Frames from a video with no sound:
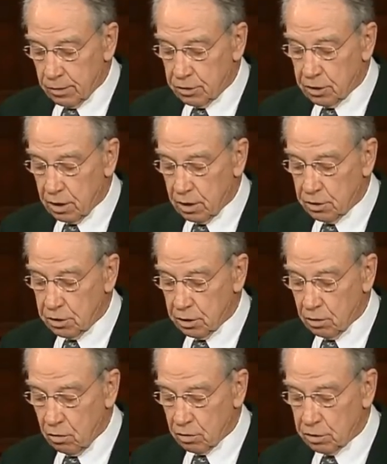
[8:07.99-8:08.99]
Judge
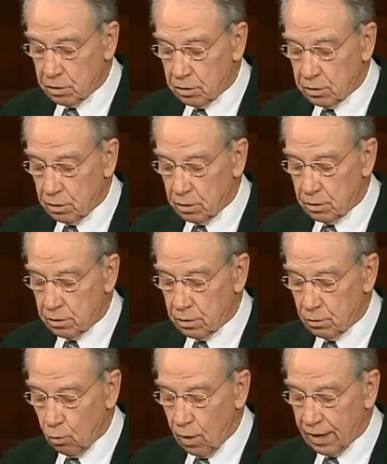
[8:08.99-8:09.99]
Gorsuch's
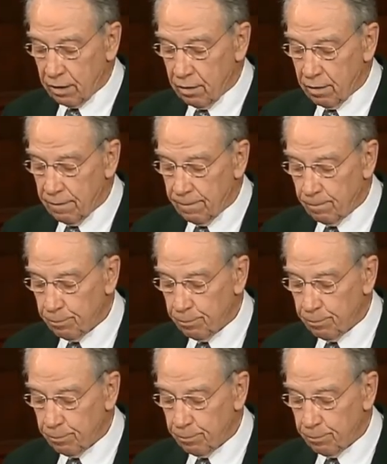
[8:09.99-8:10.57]
record